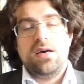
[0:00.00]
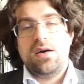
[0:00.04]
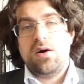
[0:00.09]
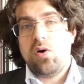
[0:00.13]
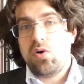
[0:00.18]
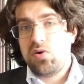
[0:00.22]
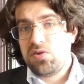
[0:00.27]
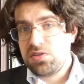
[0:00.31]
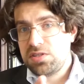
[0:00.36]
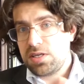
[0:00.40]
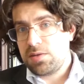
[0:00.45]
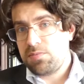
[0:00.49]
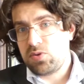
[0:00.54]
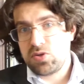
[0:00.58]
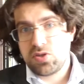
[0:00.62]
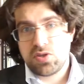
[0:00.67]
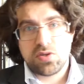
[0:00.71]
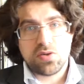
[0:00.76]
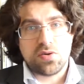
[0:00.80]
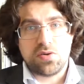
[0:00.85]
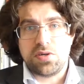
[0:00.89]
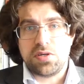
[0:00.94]
All triple
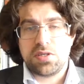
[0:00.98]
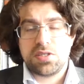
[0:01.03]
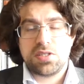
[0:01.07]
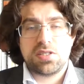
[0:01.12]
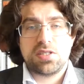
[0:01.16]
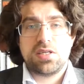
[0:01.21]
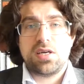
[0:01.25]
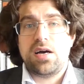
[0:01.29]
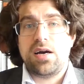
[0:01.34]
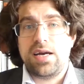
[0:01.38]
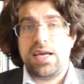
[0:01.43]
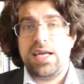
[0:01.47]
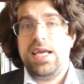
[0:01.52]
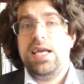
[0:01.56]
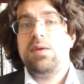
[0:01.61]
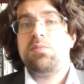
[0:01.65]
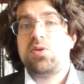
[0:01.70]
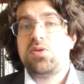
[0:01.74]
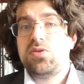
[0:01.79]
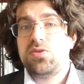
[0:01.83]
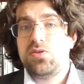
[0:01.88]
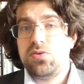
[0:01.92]
stores are
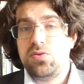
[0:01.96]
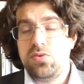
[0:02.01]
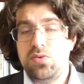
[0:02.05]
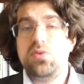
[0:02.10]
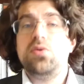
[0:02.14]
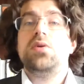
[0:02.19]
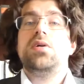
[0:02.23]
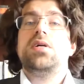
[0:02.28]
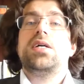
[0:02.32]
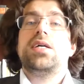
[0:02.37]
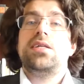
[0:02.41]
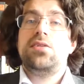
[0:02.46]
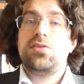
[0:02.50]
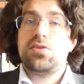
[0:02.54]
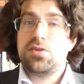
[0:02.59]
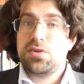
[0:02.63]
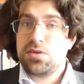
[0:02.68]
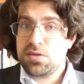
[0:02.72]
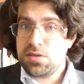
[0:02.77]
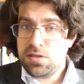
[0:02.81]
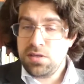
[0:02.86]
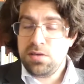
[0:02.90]
able to
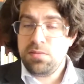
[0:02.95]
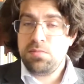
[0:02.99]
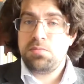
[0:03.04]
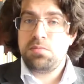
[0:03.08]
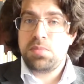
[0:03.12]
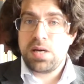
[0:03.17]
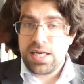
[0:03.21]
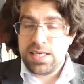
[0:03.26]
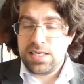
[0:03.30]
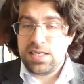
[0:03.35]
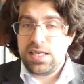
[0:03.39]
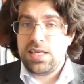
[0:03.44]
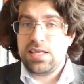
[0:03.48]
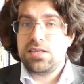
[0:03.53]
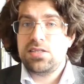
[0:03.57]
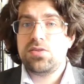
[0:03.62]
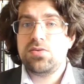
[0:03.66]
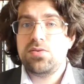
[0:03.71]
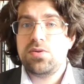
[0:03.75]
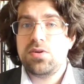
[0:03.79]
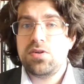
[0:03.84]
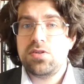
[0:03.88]
return
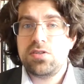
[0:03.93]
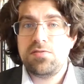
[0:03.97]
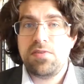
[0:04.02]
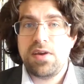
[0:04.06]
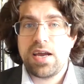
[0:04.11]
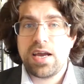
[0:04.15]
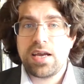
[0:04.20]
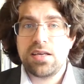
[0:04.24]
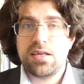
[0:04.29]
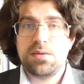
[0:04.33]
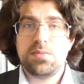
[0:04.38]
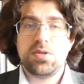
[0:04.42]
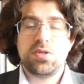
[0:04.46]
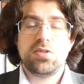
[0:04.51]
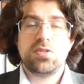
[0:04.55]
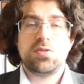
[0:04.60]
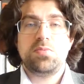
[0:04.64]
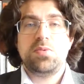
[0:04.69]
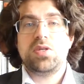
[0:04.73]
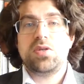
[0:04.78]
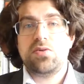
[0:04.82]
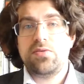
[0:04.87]
bindings to those
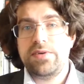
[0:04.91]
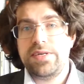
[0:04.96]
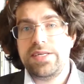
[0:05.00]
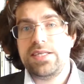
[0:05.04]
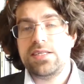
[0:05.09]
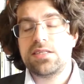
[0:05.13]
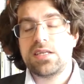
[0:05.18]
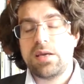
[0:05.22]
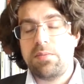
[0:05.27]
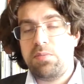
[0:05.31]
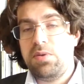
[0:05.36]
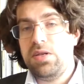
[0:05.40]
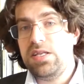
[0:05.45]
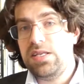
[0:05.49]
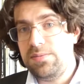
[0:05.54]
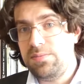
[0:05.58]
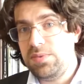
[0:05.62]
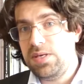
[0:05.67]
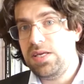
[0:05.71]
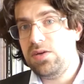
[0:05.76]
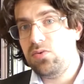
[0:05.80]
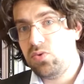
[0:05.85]
variables, but only in
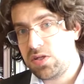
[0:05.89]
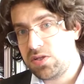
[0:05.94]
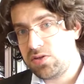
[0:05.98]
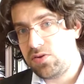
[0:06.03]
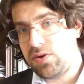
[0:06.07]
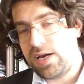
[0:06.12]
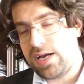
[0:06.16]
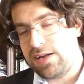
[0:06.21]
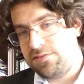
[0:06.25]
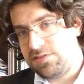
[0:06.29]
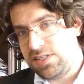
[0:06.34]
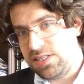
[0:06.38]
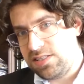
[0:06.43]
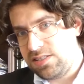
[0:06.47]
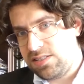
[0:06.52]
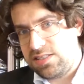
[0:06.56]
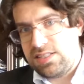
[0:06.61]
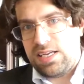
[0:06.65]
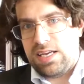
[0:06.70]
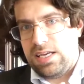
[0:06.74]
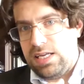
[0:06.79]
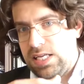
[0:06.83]
TripleDB will you have
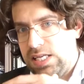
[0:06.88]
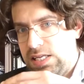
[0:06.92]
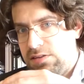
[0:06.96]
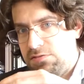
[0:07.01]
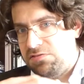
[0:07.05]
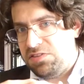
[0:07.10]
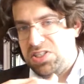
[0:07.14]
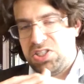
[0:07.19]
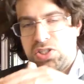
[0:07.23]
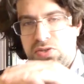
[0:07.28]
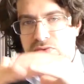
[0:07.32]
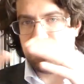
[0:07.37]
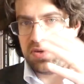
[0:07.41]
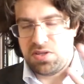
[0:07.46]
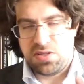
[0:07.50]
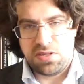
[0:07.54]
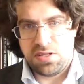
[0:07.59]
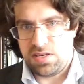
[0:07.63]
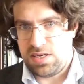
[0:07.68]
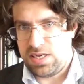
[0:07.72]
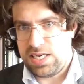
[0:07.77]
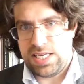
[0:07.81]
this, say,
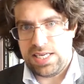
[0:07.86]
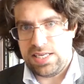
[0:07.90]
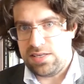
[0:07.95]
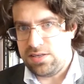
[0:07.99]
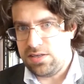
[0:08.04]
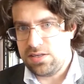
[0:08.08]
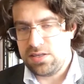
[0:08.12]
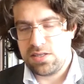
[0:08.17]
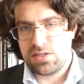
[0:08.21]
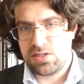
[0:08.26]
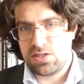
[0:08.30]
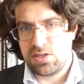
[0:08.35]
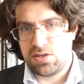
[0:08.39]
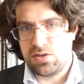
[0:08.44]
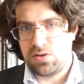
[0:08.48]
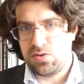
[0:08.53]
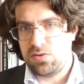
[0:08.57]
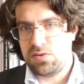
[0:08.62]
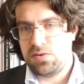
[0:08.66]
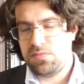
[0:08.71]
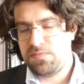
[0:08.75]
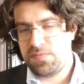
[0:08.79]
visual layer.
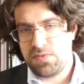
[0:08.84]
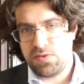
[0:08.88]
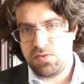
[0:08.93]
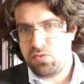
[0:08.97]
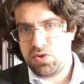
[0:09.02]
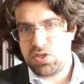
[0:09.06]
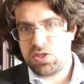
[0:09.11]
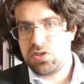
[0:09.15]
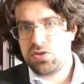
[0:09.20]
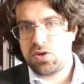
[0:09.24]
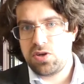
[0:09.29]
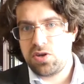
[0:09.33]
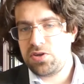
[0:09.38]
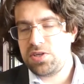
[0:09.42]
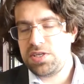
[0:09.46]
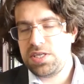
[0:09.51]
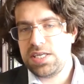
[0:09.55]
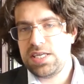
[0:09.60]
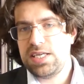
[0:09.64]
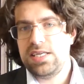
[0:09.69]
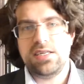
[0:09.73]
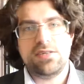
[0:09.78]
So what you're
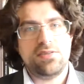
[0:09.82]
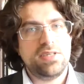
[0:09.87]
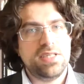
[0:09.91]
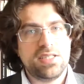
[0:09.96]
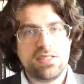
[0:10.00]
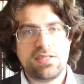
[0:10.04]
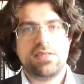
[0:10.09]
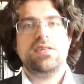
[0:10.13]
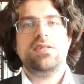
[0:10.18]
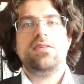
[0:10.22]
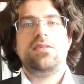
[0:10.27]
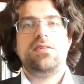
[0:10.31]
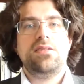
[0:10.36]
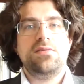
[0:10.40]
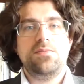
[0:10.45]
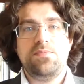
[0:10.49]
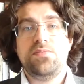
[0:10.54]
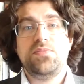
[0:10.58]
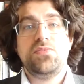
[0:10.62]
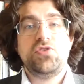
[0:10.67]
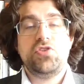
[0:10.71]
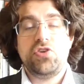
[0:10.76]
learning here is still
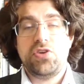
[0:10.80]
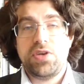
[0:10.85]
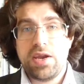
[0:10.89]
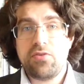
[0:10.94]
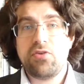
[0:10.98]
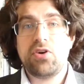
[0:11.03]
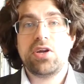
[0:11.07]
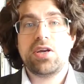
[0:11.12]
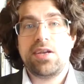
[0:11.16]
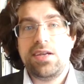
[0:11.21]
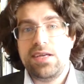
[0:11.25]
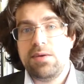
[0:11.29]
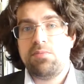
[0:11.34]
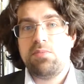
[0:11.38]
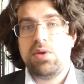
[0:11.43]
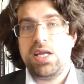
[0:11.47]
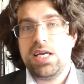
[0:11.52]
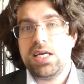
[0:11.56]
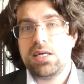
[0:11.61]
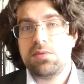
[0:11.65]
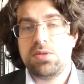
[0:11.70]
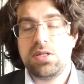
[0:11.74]
generically
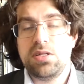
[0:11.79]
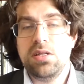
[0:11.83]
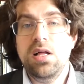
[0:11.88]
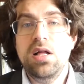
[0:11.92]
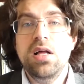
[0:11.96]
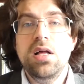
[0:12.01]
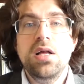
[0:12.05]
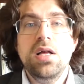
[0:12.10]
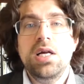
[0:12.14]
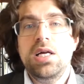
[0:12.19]
applicable.